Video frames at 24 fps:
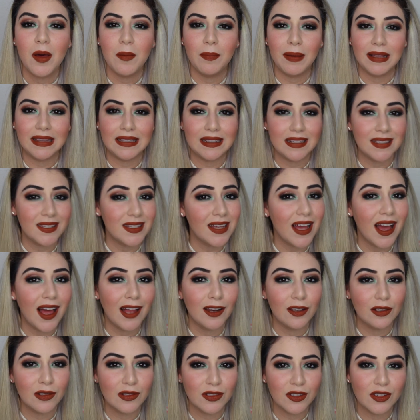Patricia
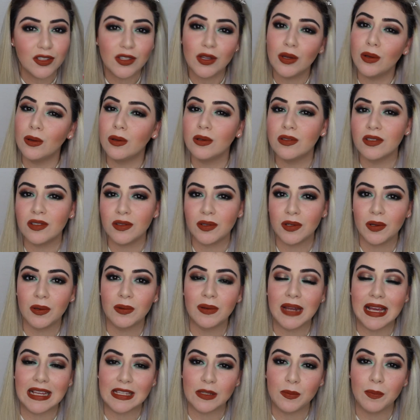Alonso, also
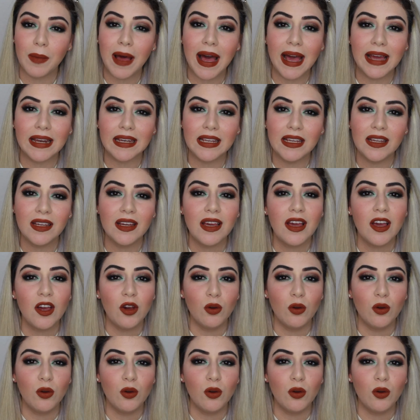known as Patty,